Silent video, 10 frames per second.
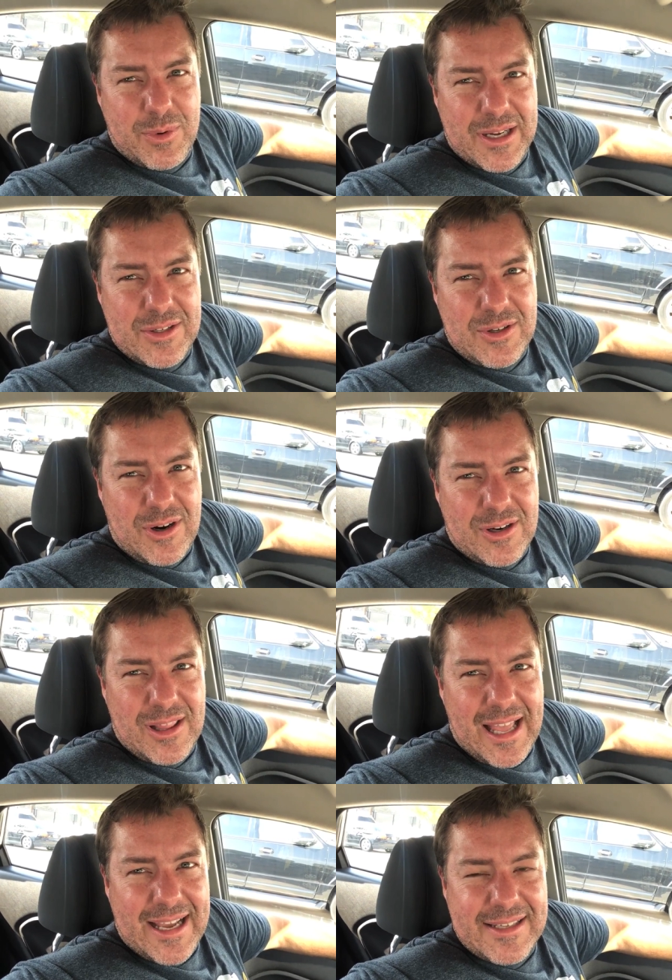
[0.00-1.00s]
when I
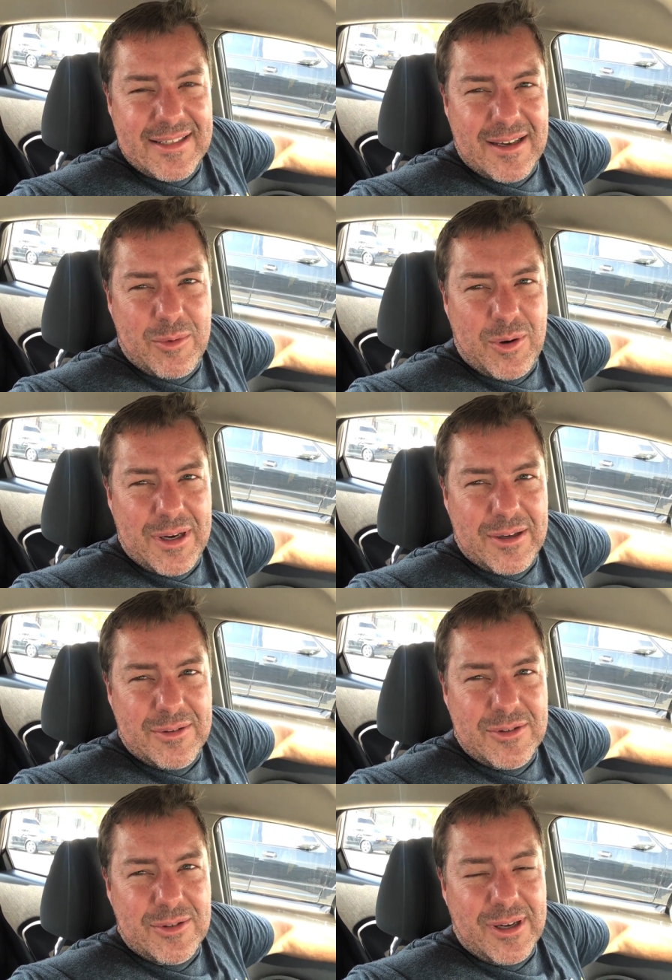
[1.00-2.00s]
started last time
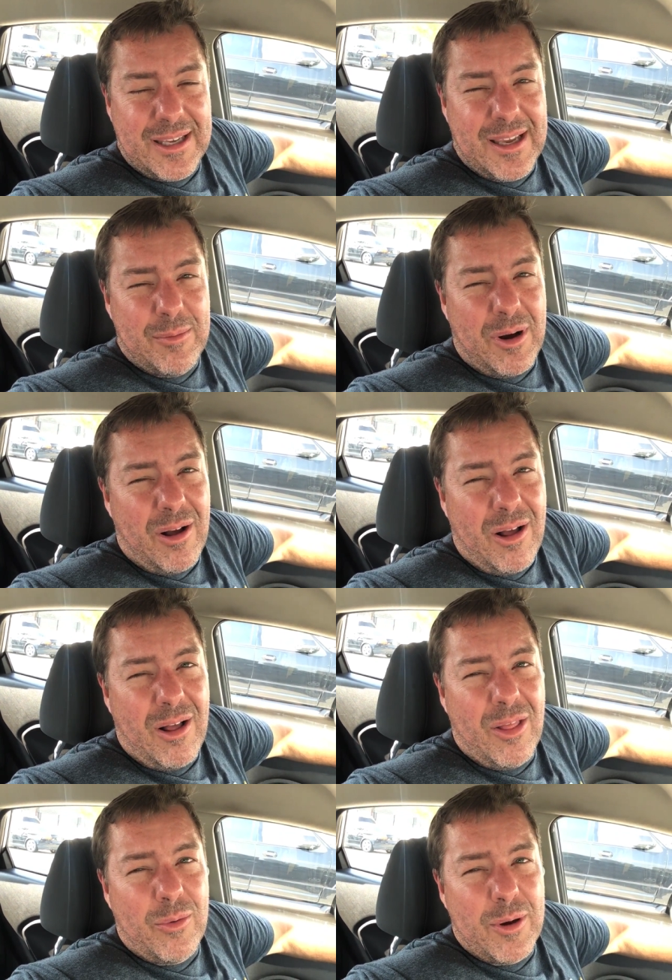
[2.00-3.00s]
around. So I came
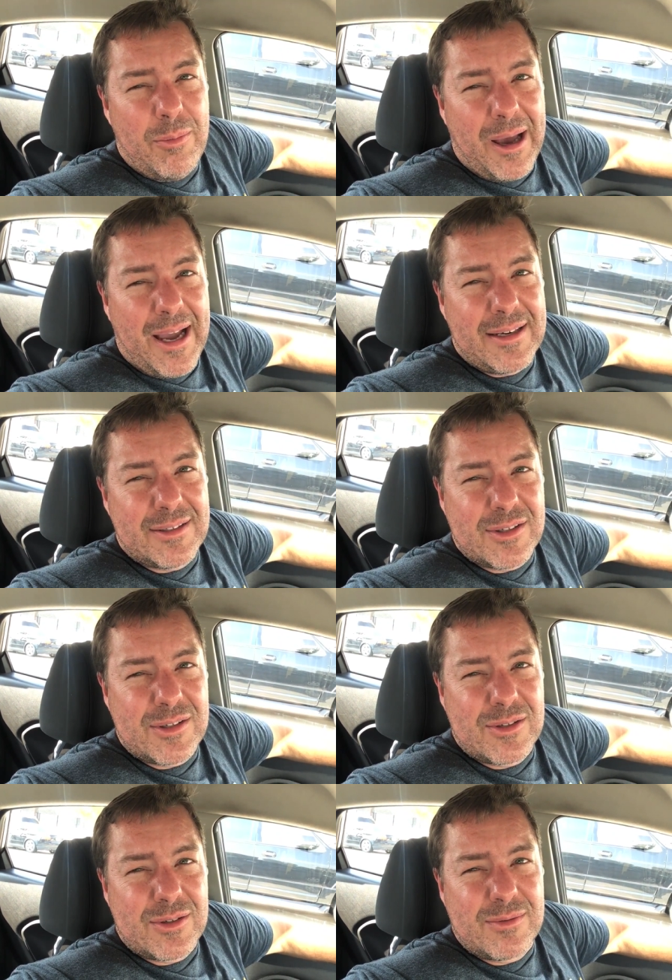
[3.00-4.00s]
all the way back to
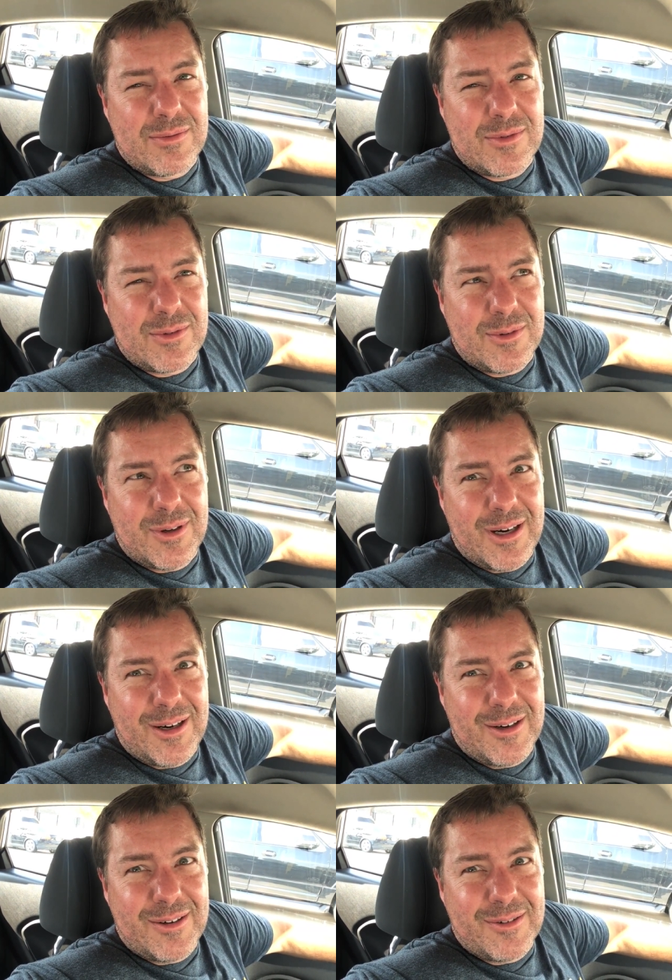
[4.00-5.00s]

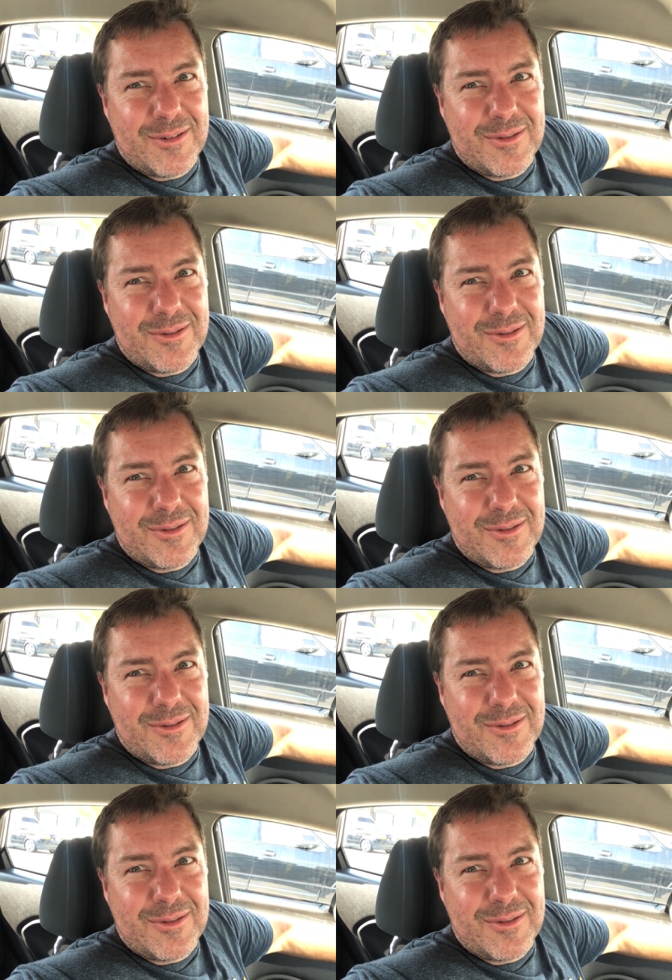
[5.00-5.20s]
square